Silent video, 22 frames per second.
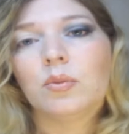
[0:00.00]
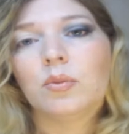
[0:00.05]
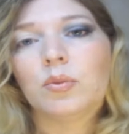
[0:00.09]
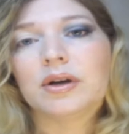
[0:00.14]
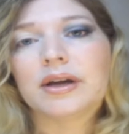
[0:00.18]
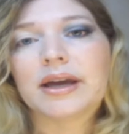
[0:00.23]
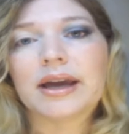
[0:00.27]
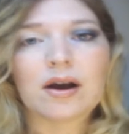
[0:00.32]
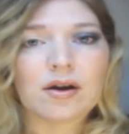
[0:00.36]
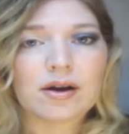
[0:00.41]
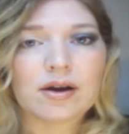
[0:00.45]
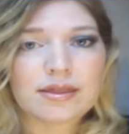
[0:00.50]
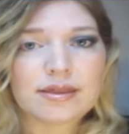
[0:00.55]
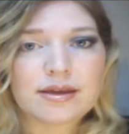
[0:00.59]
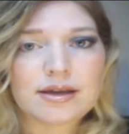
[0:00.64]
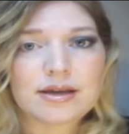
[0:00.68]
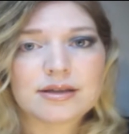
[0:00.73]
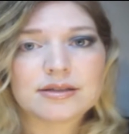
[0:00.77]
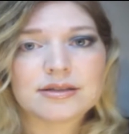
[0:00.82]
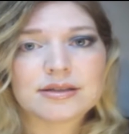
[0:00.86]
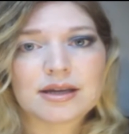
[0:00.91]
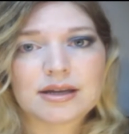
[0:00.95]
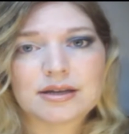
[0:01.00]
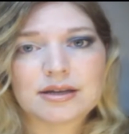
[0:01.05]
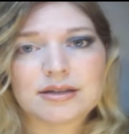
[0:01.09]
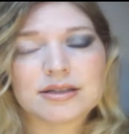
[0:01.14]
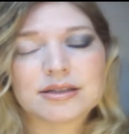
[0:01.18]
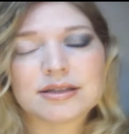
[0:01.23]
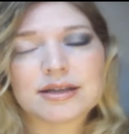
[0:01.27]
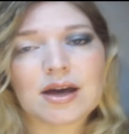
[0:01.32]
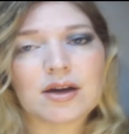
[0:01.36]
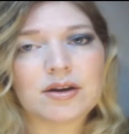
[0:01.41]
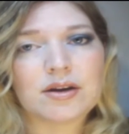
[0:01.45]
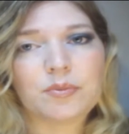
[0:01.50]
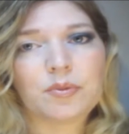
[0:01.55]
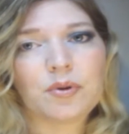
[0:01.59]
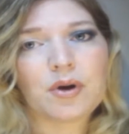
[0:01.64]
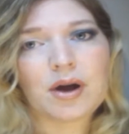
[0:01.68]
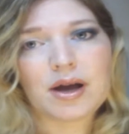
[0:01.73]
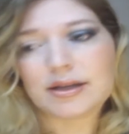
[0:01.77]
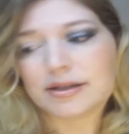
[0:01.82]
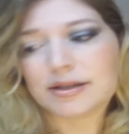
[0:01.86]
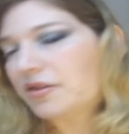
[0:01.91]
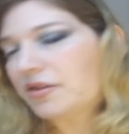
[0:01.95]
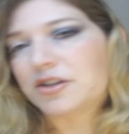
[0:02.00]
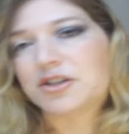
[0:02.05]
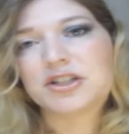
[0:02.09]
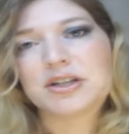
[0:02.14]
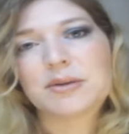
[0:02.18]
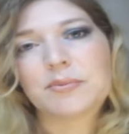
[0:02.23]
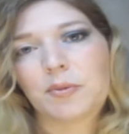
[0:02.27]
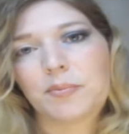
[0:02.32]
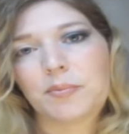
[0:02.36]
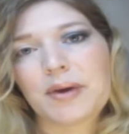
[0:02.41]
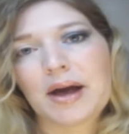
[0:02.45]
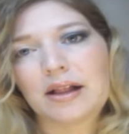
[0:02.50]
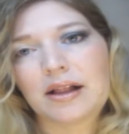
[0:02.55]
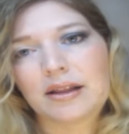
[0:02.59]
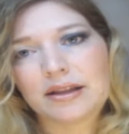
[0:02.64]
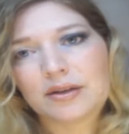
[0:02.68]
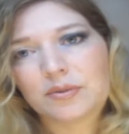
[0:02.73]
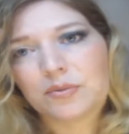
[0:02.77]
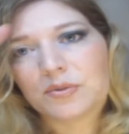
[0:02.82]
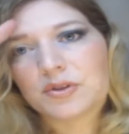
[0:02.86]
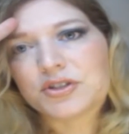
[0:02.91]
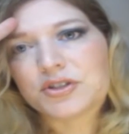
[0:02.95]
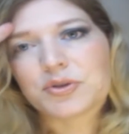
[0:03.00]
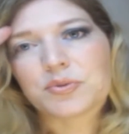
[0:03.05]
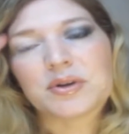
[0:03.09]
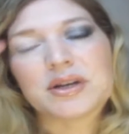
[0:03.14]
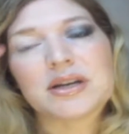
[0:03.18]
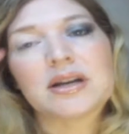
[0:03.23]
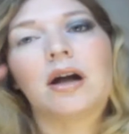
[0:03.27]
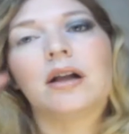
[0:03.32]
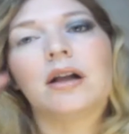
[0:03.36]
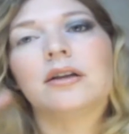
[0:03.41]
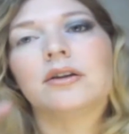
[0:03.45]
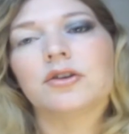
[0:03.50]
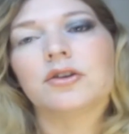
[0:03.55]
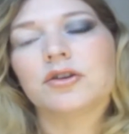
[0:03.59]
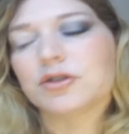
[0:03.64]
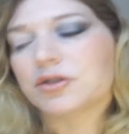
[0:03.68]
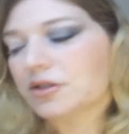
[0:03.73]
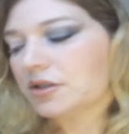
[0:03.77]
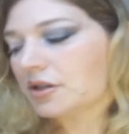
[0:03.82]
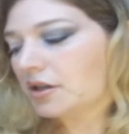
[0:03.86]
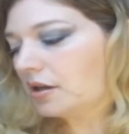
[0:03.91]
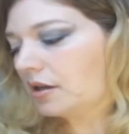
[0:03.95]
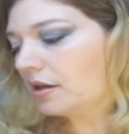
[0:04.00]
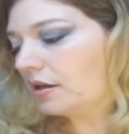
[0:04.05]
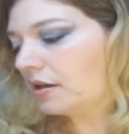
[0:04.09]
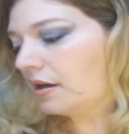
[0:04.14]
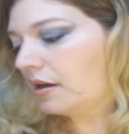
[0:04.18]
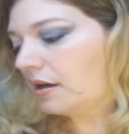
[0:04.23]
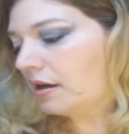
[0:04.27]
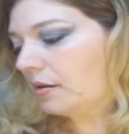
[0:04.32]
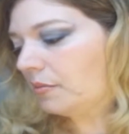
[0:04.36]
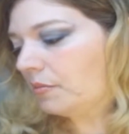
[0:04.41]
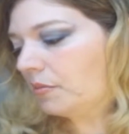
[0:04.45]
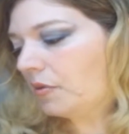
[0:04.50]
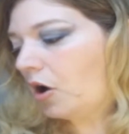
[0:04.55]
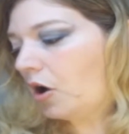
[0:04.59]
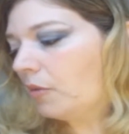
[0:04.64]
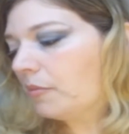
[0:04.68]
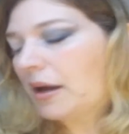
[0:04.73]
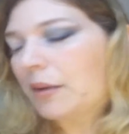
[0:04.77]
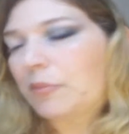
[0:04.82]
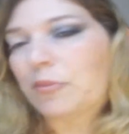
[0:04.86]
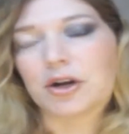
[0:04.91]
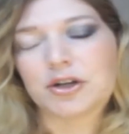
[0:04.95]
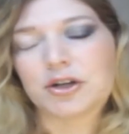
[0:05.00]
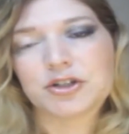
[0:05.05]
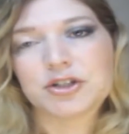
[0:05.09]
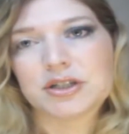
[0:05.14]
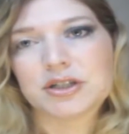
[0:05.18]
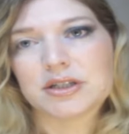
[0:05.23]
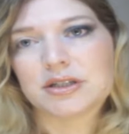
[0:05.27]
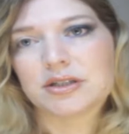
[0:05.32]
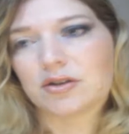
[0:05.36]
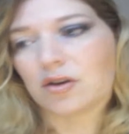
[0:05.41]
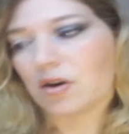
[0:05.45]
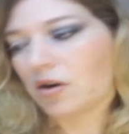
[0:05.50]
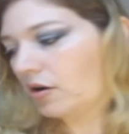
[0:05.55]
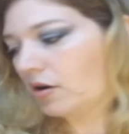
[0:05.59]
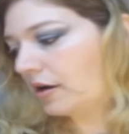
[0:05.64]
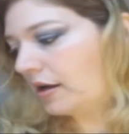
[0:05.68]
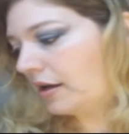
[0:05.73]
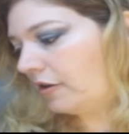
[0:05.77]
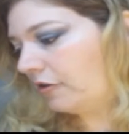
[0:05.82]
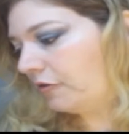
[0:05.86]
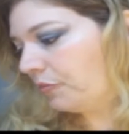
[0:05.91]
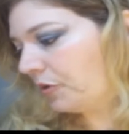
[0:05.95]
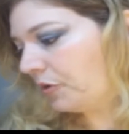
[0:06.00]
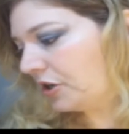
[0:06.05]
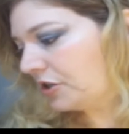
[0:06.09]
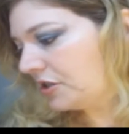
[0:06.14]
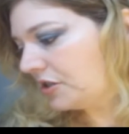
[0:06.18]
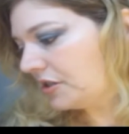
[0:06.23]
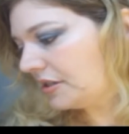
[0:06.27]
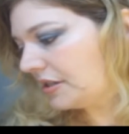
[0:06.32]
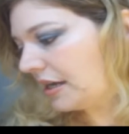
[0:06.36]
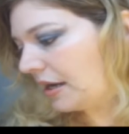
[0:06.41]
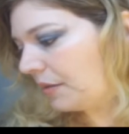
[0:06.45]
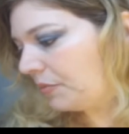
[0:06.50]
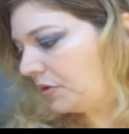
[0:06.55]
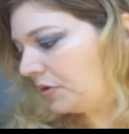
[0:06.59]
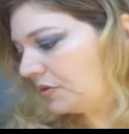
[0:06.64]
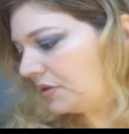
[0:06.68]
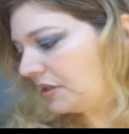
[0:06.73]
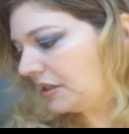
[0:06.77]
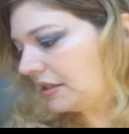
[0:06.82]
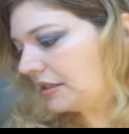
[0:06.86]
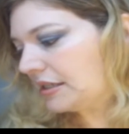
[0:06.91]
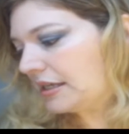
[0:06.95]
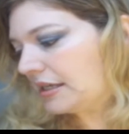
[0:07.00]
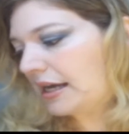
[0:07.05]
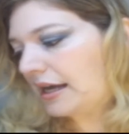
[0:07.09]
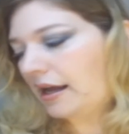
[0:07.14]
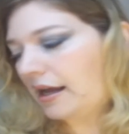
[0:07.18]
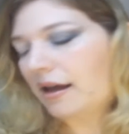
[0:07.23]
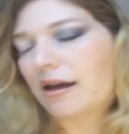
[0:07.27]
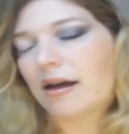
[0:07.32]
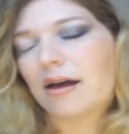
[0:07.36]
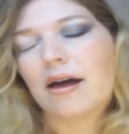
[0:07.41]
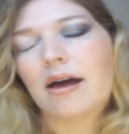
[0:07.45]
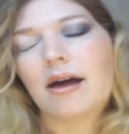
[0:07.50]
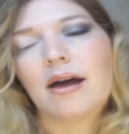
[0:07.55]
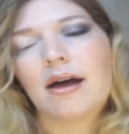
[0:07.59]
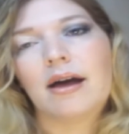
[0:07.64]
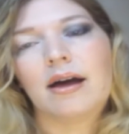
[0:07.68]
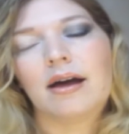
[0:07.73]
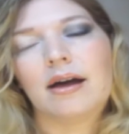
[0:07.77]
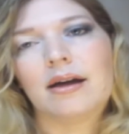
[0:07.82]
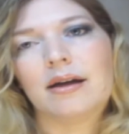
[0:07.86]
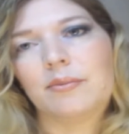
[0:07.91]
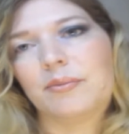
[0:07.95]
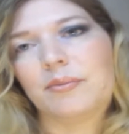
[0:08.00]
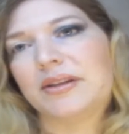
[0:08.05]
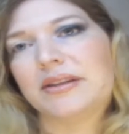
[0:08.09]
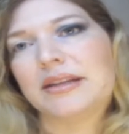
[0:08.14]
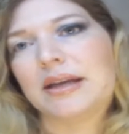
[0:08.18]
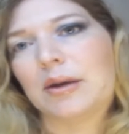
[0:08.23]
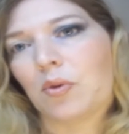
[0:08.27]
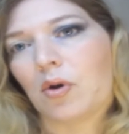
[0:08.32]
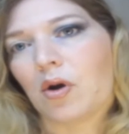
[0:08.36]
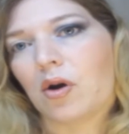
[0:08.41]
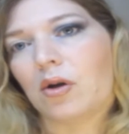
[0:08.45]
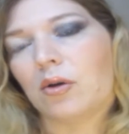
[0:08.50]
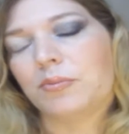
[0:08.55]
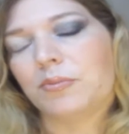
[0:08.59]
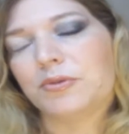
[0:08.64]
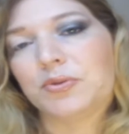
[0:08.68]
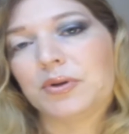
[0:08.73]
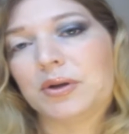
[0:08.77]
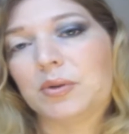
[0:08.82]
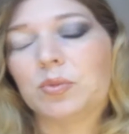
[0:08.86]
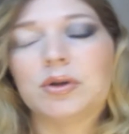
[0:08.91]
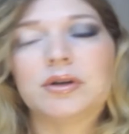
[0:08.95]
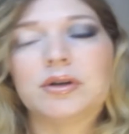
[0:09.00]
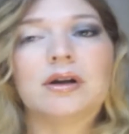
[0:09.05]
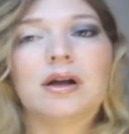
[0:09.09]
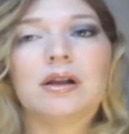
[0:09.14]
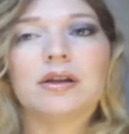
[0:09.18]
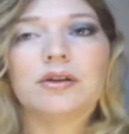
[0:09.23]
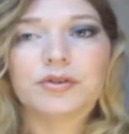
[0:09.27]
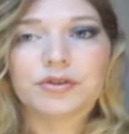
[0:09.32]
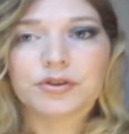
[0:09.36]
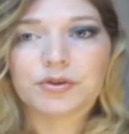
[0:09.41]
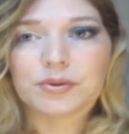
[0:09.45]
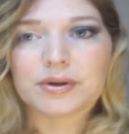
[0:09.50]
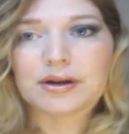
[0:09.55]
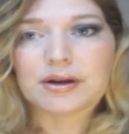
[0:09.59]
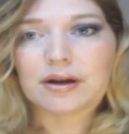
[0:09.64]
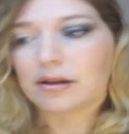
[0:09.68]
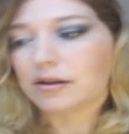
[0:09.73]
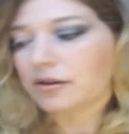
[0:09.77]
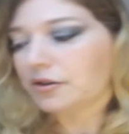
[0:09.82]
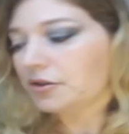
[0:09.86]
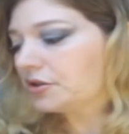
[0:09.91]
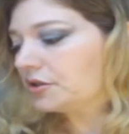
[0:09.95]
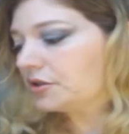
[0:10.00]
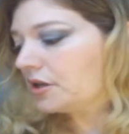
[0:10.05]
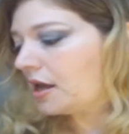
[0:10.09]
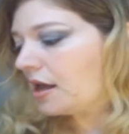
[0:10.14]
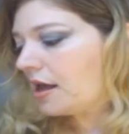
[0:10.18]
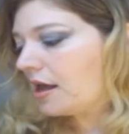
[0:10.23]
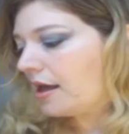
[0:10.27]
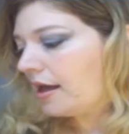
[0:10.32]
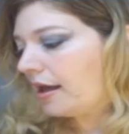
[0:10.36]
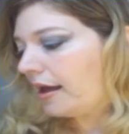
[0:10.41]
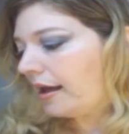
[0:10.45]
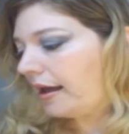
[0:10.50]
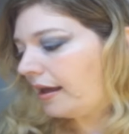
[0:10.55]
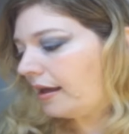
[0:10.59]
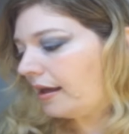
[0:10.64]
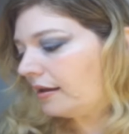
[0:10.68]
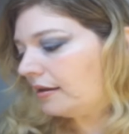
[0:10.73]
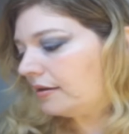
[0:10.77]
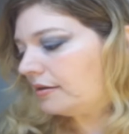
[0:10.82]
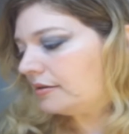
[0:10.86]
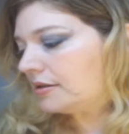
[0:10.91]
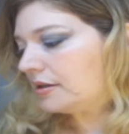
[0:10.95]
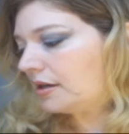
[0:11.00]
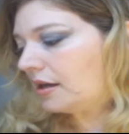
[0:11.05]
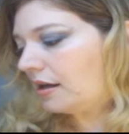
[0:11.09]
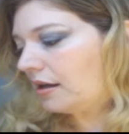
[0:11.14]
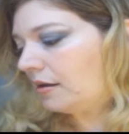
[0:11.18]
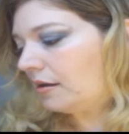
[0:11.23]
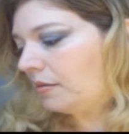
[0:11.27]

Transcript: will carry these at a discounted price. The shimmer palette was $3. All my brushes are e.l.f. brushes that I'm using today, and they were all between $1 and $3. And